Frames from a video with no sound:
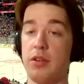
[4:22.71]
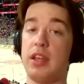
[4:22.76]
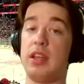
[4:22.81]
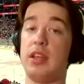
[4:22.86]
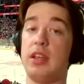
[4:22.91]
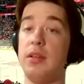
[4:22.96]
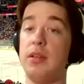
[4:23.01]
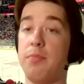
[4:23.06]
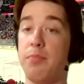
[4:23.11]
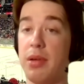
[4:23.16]

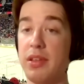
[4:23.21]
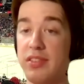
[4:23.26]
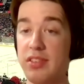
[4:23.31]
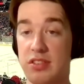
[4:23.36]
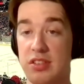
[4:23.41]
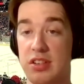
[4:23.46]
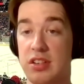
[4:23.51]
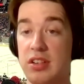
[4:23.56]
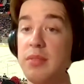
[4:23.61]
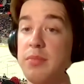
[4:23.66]
He
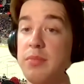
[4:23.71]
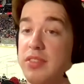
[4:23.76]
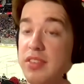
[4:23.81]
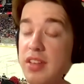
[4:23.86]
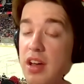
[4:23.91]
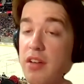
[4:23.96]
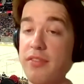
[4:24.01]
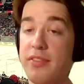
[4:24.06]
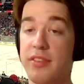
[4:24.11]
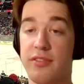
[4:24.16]
positioned
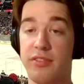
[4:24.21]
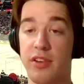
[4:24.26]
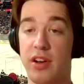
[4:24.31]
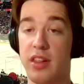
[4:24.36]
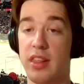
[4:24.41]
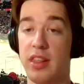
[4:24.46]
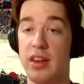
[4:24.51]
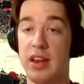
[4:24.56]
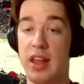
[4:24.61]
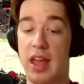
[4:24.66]
himself in
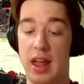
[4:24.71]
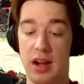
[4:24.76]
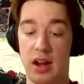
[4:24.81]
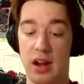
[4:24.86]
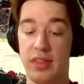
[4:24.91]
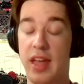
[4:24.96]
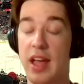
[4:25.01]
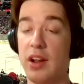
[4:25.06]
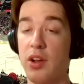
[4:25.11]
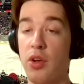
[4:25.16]
front of the net
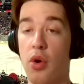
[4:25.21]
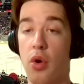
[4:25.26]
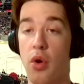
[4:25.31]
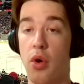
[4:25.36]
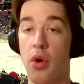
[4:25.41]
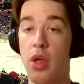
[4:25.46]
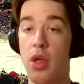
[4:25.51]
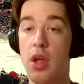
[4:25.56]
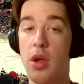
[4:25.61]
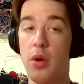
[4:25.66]
on that
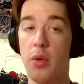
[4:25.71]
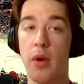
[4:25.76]
goal